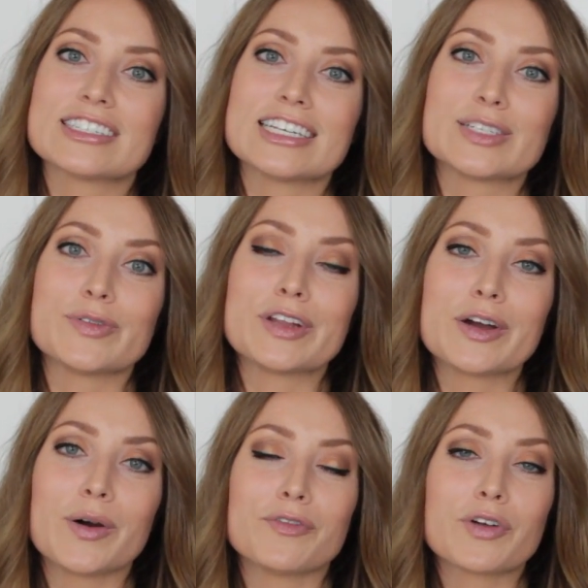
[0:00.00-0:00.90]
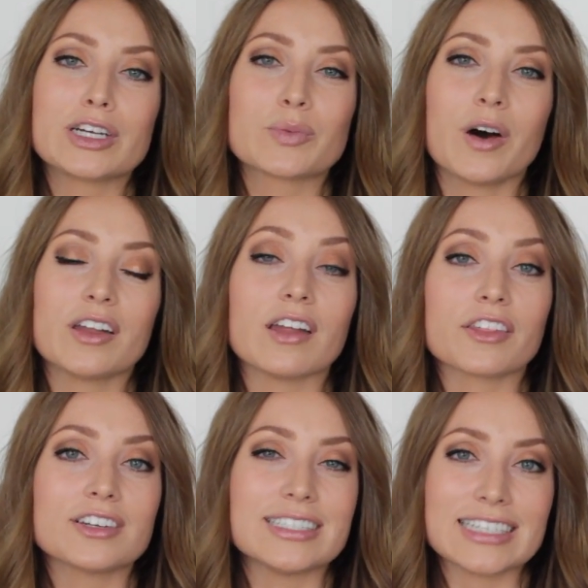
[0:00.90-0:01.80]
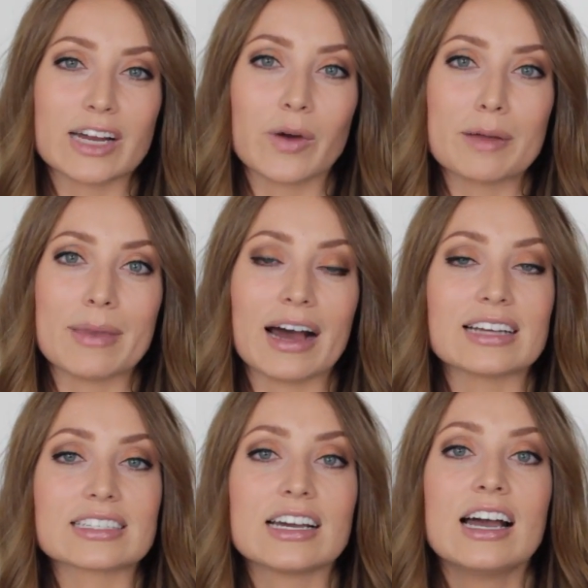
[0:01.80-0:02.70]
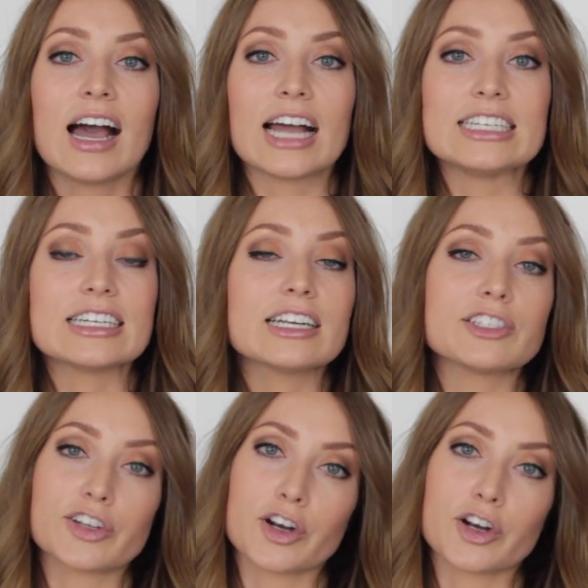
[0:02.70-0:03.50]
today's video. If you guys want another D I Y mask, I did a